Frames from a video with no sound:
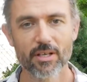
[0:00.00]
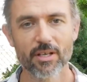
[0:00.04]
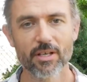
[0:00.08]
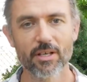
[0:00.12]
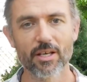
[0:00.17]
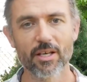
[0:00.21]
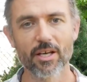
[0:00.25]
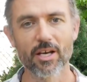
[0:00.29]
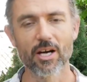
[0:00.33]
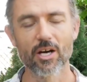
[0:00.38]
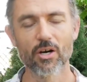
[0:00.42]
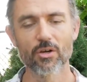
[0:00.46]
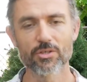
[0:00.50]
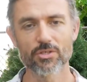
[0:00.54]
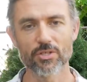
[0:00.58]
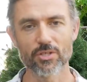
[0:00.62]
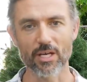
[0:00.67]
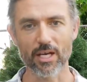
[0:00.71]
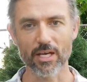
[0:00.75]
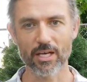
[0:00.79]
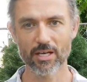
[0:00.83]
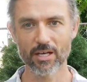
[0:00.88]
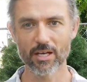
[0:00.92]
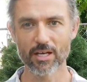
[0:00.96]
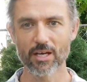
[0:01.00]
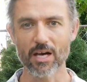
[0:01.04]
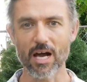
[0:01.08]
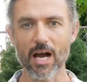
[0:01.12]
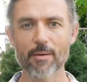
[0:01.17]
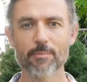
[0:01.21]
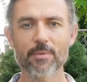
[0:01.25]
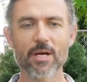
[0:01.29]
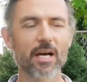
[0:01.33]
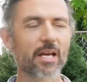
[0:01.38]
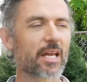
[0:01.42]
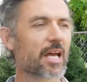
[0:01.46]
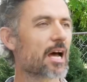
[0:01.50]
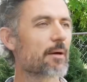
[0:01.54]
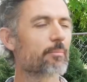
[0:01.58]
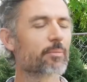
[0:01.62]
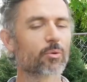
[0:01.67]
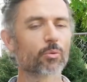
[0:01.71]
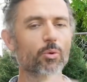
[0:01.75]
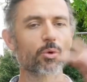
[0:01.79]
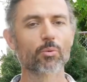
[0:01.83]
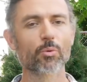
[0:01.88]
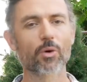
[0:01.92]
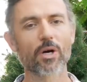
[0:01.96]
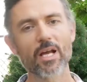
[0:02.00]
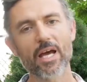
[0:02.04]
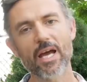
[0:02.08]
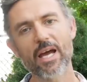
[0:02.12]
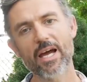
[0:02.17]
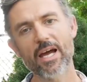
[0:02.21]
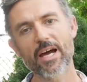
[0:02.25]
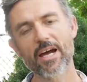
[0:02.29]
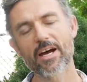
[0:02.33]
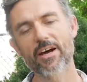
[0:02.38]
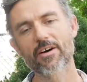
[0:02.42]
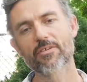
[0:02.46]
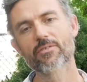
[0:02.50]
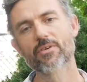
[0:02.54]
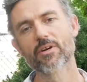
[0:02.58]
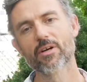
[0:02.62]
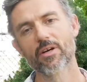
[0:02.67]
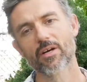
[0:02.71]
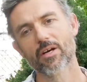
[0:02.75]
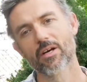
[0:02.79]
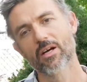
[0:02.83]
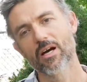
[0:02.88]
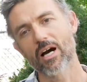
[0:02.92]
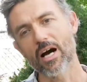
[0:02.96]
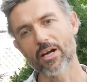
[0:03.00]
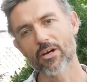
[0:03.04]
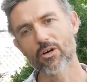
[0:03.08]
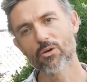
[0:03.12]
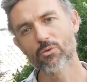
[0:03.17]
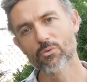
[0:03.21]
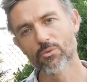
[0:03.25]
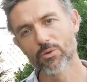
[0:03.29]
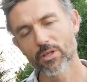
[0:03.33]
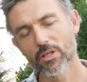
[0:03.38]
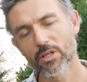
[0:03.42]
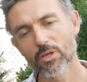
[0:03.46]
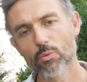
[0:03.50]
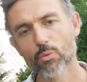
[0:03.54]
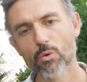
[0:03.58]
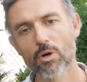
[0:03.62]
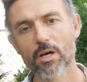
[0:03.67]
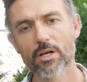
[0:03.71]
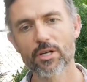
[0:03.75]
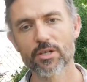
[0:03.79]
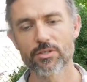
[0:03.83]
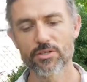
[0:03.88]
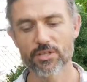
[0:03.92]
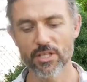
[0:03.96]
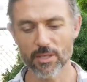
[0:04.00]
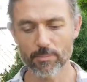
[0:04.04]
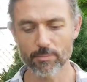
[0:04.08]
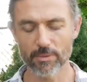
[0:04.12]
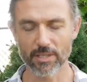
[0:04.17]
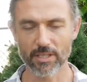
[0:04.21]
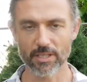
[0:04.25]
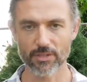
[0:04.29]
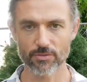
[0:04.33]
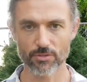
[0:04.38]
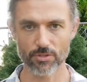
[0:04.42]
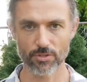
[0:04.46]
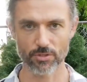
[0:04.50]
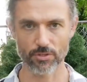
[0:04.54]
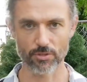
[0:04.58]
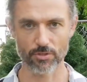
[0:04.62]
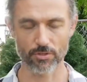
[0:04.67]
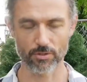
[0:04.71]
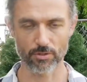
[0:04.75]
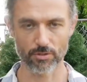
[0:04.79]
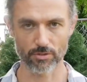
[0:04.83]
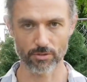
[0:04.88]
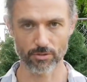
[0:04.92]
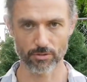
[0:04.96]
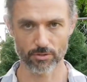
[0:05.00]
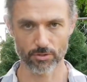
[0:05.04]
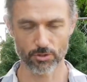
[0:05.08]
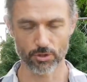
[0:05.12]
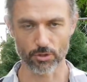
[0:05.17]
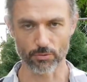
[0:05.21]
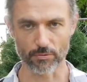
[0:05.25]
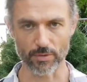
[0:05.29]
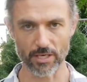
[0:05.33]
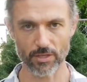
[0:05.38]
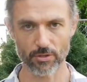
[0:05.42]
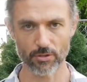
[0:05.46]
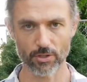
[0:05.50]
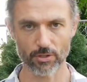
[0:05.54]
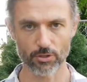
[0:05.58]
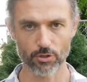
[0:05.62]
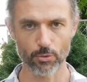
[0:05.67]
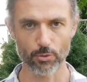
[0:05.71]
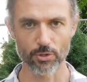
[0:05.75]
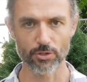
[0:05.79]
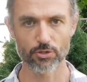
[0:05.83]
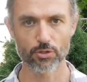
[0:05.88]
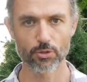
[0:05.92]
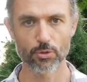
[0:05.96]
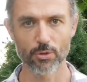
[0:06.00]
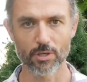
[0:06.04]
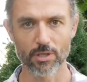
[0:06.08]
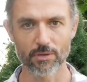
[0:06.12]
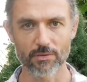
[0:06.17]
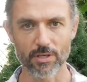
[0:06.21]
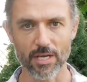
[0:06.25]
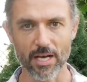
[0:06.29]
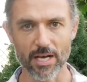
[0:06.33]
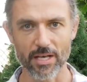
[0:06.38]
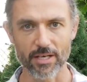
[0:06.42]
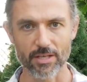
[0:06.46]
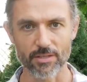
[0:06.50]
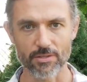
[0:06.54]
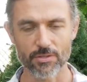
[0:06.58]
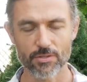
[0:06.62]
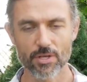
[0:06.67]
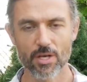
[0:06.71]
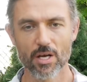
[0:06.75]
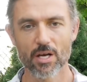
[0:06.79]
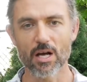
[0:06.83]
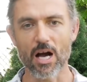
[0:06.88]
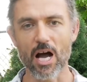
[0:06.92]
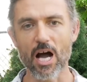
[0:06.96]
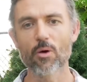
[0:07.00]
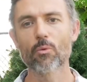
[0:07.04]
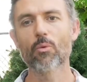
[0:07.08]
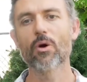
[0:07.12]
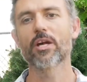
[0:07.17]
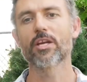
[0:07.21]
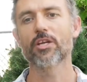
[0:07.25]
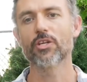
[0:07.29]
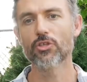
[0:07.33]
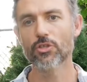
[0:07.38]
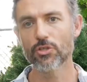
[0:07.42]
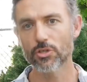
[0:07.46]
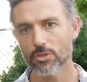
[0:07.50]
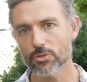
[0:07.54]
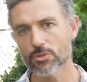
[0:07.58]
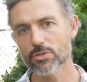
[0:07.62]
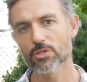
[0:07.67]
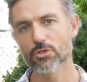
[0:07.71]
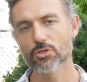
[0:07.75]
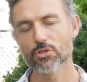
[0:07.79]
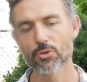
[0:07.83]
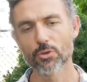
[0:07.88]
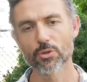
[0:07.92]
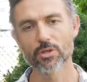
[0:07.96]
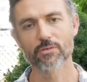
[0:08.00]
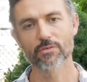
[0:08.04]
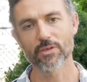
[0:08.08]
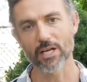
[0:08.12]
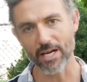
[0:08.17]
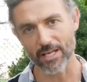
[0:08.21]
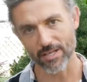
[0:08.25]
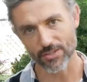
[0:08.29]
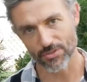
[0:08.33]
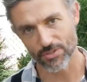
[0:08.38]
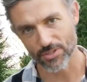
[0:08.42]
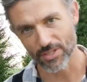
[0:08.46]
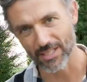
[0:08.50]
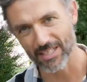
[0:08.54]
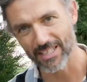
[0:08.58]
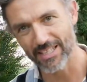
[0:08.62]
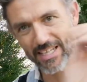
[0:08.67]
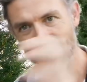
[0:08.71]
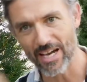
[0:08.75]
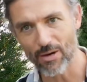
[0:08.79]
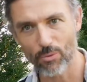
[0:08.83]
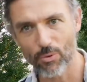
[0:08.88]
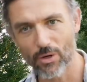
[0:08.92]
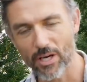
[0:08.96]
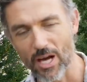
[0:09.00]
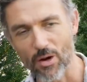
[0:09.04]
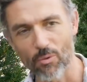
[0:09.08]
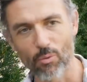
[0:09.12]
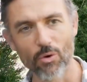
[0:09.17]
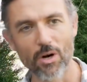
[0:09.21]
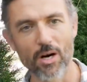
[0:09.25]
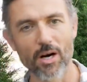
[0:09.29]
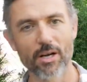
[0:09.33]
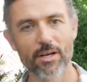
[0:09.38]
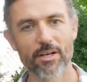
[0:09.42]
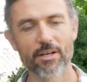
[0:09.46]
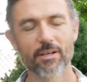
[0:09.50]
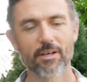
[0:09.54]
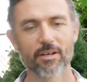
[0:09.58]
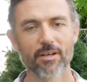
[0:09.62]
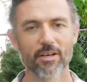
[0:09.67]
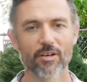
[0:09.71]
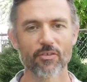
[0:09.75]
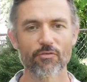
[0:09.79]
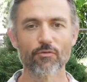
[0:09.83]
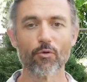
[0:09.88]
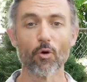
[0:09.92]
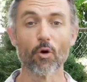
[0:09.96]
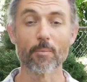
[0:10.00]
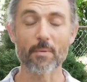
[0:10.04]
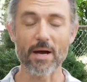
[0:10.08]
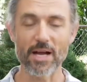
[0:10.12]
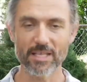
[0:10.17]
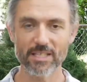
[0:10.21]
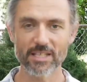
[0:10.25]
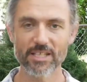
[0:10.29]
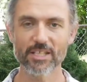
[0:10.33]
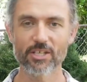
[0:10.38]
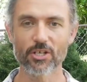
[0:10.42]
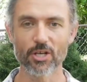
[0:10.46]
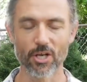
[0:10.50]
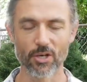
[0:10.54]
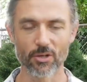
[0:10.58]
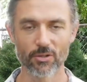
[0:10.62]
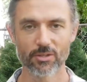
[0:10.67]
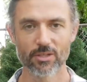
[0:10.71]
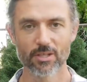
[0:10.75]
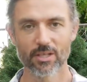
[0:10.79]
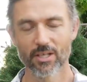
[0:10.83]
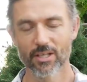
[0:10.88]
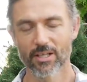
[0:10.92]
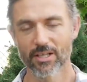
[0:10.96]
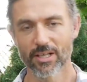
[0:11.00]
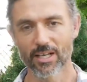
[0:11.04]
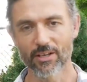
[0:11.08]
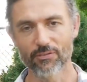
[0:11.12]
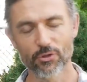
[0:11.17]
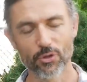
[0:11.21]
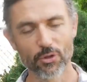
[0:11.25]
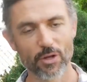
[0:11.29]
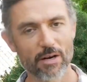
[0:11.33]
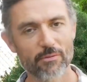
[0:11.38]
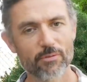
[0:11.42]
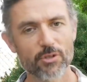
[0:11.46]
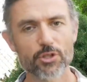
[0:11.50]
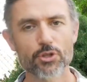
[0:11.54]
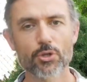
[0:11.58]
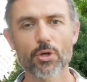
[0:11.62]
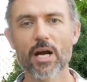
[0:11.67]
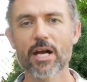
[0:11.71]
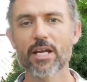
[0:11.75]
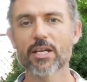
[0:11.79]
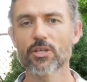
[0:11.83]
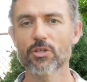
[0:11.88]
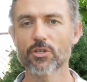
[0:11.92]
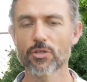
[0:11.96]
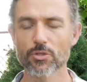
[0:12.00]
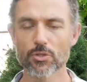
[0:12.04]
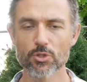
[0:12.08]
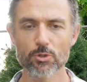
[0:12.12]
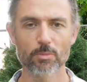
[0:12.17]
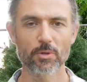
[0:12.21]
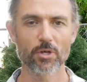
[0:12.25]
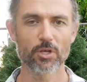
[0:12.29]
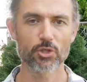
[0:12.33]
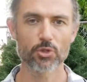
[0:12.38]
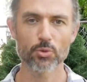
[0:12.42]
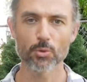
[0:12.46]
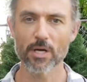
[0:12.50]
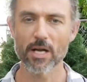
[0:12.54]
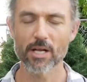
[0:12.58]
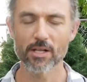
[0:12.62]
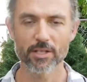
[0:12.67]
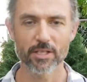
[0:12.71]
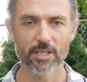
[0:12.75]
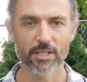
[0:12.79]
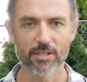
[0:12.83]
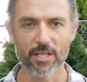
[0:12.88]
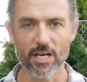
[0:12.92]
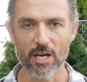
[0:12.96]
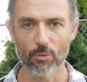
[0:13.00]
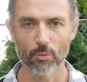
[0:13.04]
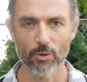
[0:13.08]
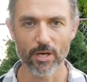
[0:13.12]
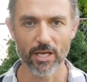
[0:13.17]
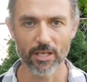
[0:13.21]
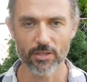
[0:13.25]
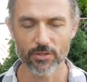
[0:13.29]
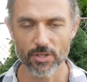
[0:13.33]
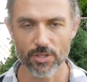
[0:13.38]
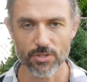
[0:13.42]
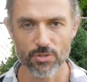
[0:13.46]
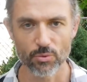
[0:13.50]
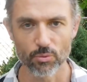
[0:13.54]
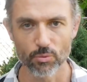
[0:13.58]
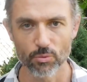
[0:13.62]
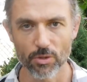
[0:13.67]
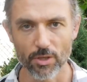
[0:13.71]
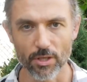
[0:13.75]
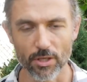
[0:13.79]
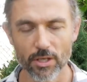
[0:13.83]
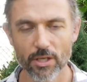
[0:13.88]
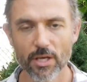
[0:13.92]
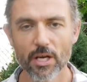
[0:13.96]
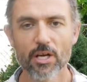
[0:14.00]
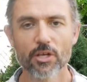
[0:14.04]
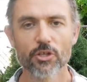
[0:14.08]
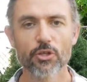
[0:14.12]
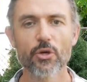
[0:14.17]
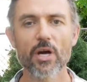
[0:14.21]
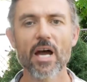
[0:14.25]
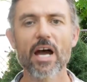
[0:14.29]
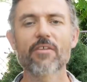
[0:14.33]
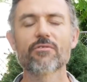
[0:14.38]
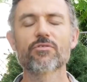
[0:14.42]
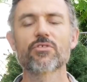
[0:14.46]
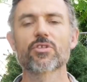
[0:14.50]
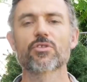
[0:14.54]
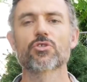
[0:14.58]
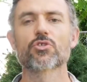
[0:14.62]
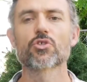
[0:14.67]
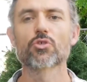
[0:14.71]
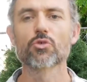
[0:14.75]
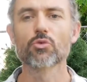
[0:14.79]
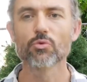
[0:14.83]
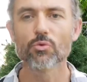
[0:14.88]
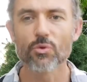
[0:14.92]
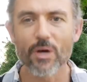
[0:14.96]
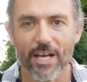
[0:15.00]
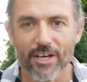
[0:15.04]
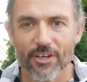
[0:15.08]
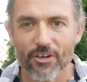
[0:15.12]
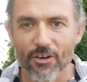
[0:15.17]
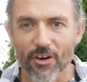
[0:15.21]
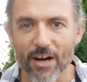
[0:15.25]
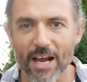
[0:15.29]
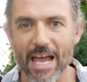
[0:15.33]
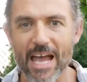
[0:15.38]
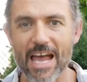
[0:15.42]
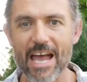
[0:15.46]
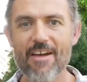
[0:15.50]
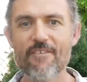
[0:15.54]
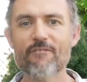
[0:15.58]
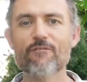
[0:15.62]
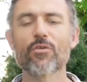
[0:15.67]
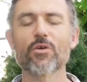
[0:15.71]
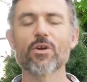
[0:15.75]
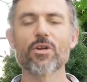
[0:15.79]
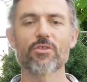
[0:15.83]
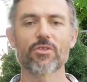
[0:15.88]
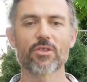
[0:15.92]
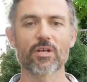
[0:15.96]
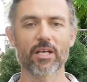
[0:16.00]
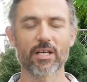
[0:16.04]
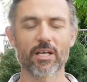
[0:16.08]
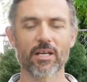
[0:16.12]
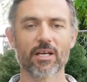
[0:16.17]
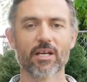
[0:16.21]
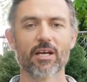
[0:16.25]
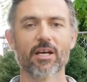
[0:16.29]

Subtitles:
It's like, I'm not happy with what I have. I don't really want to deepen into surrendering to intuitive guidance. I want to use intuitive guidance to get what I want for my ego. If you ever try to use spirituality in that way, it doesn't work. You have to surrender everything.